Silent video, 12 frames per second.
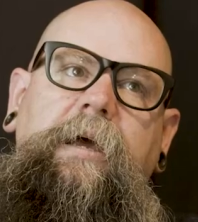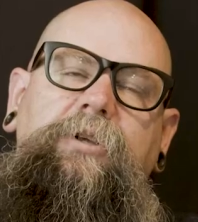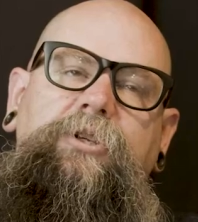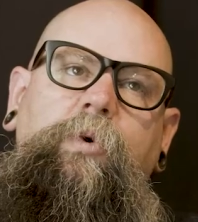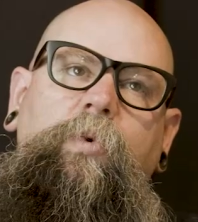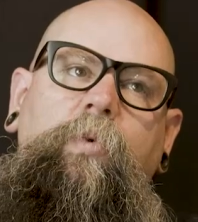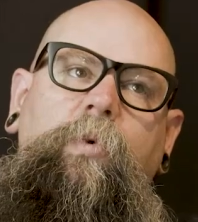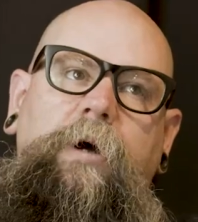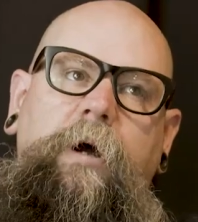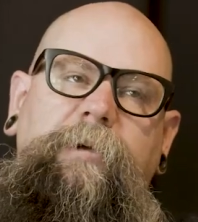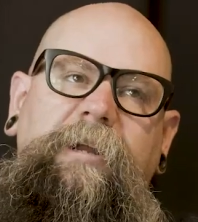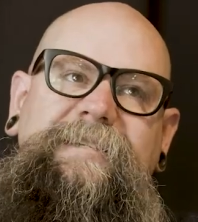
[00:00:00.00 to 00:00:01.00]
so
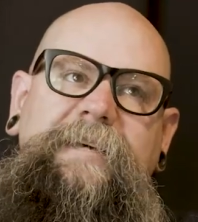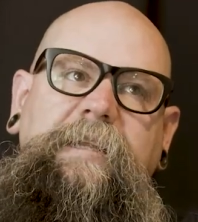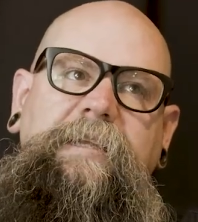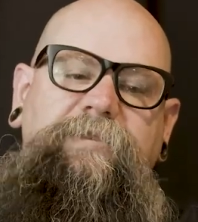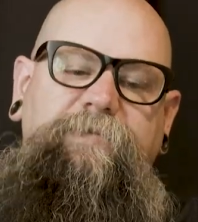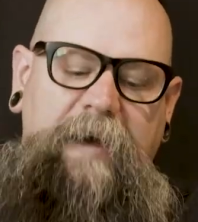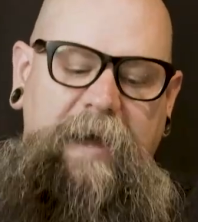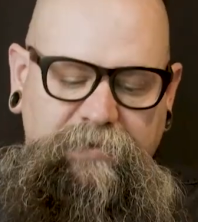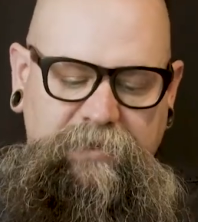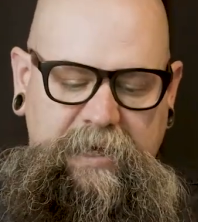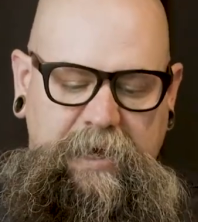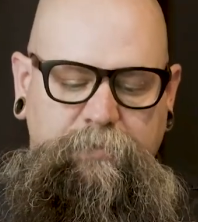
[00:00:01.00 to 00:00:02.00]
I'm going to take these 5
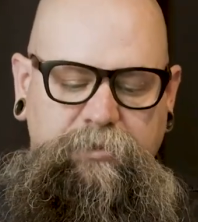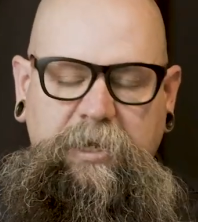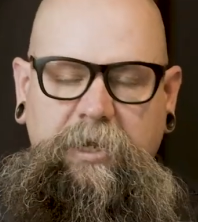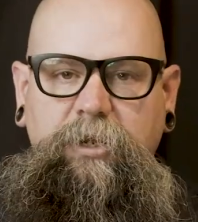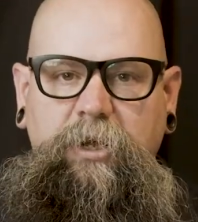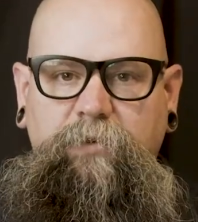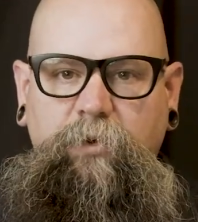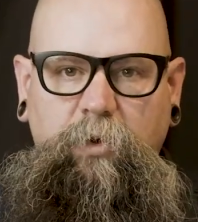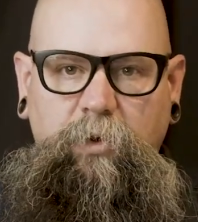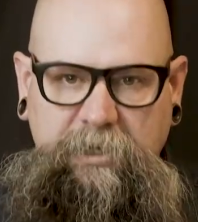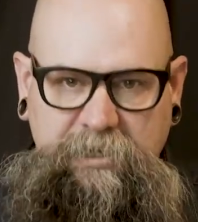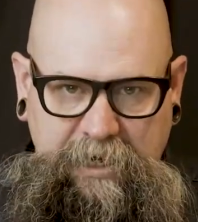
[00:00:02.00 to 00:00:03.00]
steps, and if you're
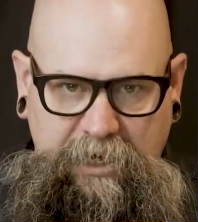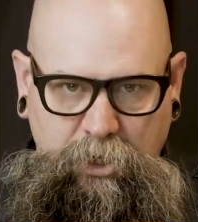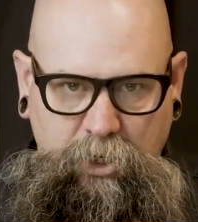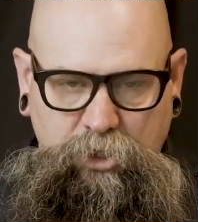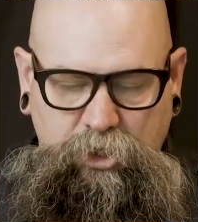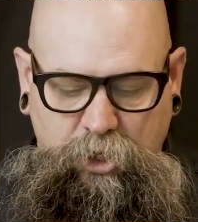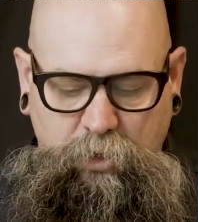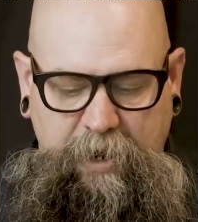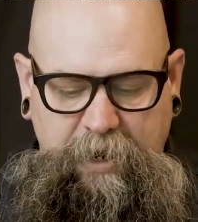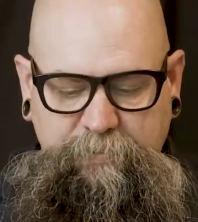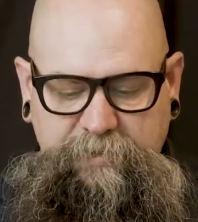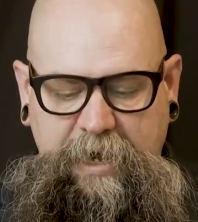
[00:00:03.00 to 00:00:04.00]
taking notes, you could
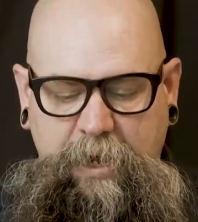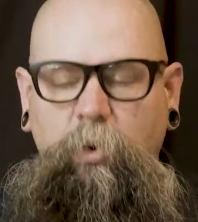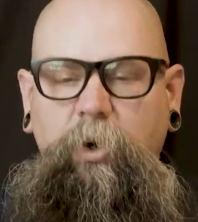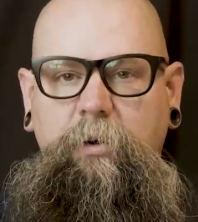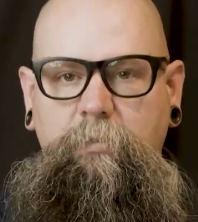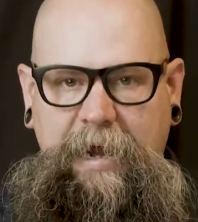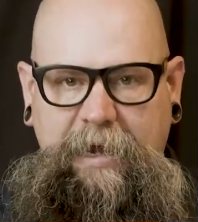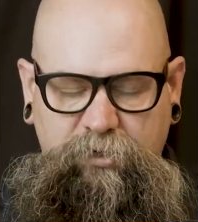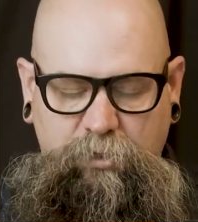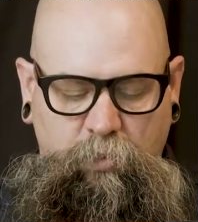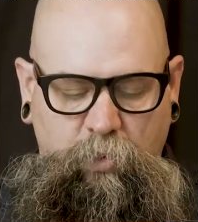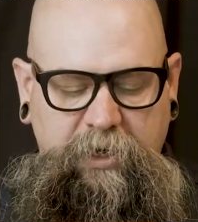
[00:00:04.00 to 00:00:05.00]
write them down. We'll come back to
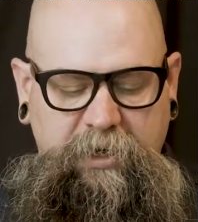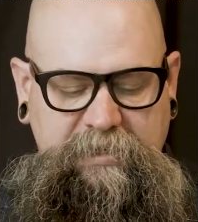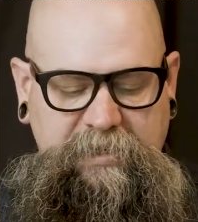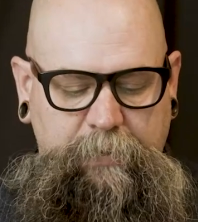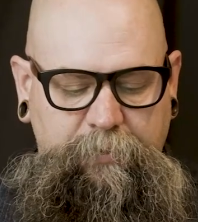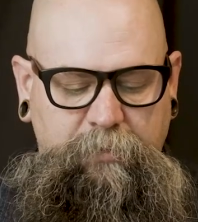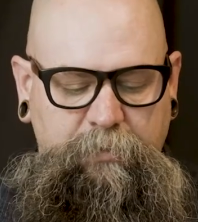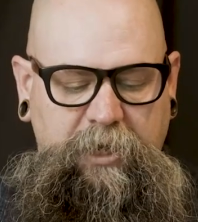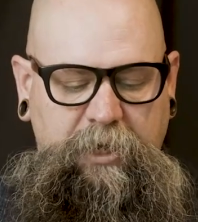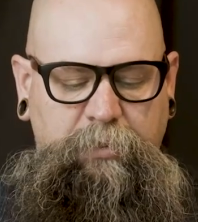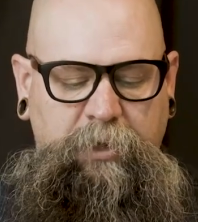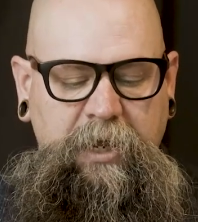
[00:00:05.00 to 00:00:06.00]
them one at a time in a
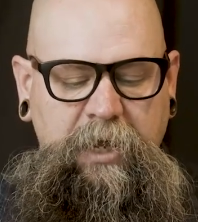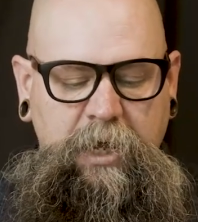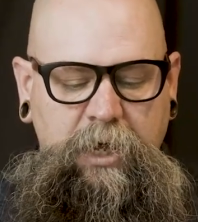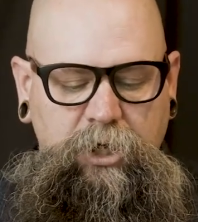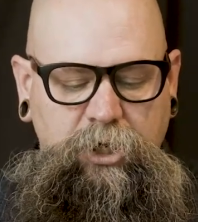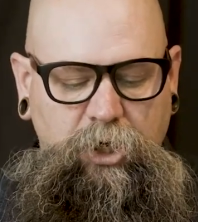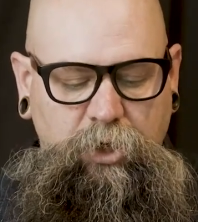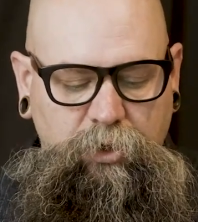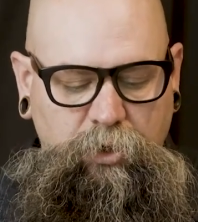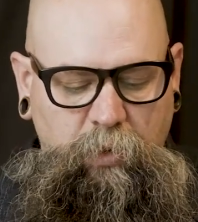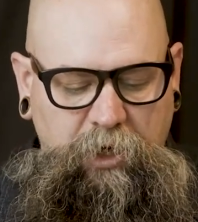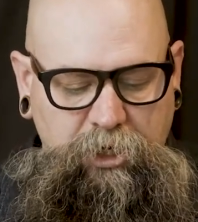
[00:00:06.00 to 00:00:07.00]
minute, but you know,
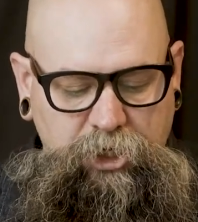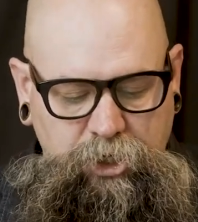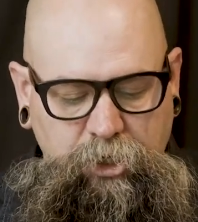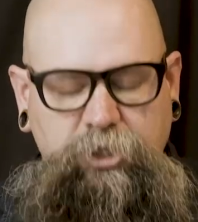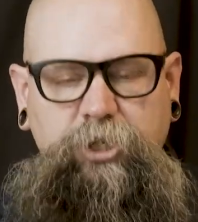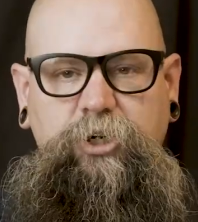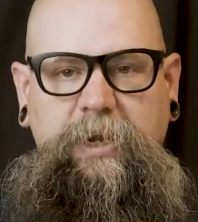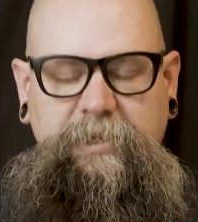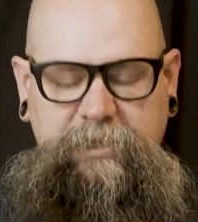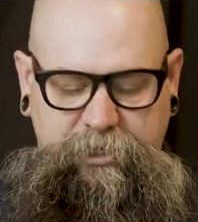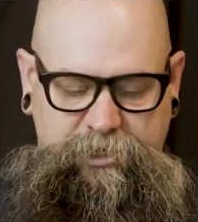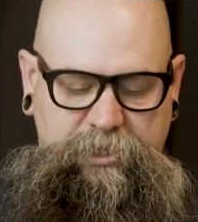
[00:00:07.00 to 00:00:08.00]
you want to choose a
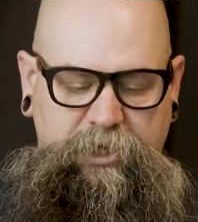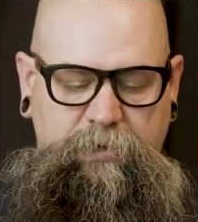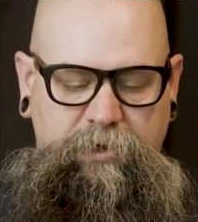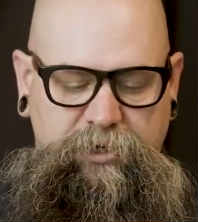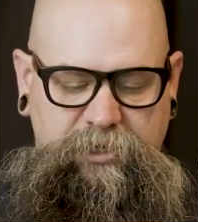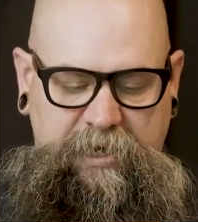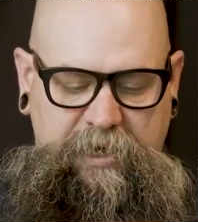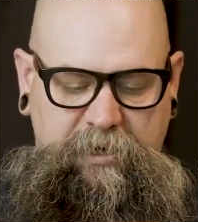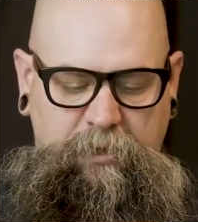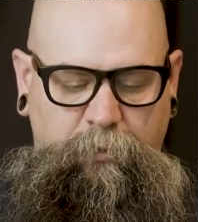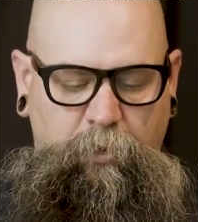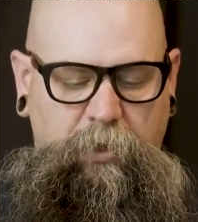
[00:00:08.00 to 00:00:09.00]
translation that you understand,
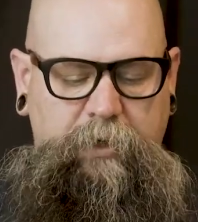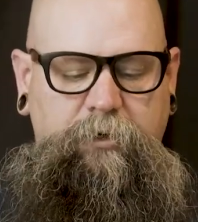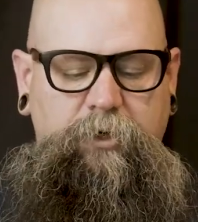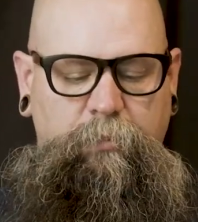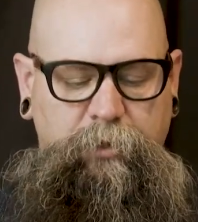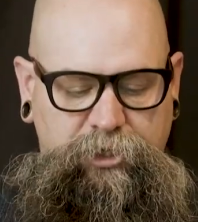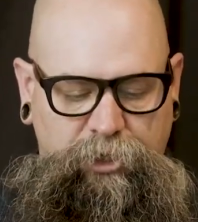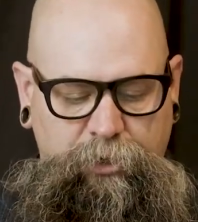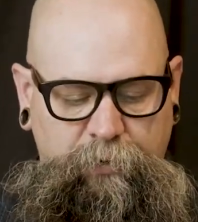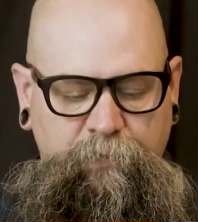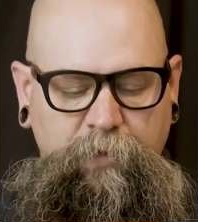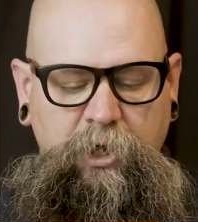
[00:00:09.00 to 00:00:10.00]
number 1. Number
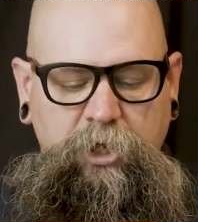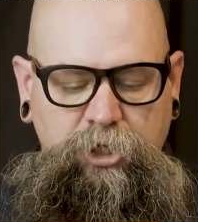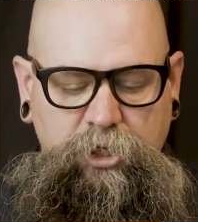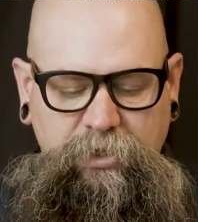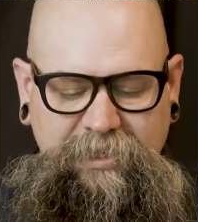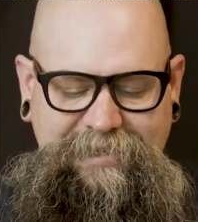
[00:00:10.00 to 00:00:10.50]
2, choose a